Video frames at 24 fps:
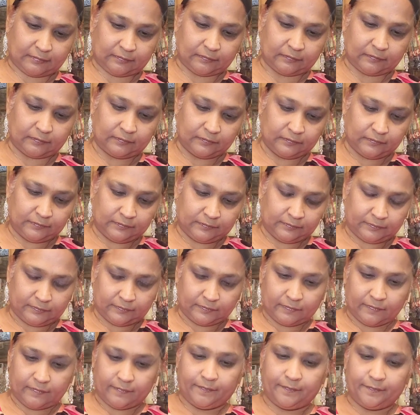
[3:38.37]

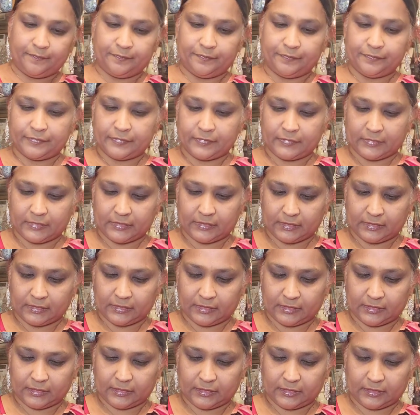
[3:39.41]

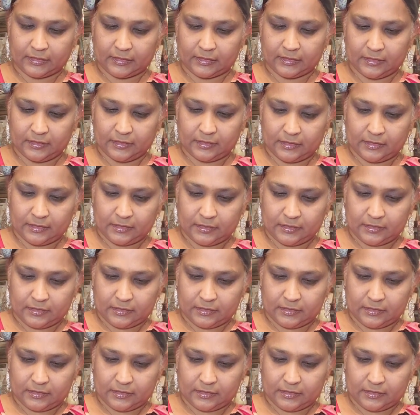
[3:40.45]
Nobody speaks.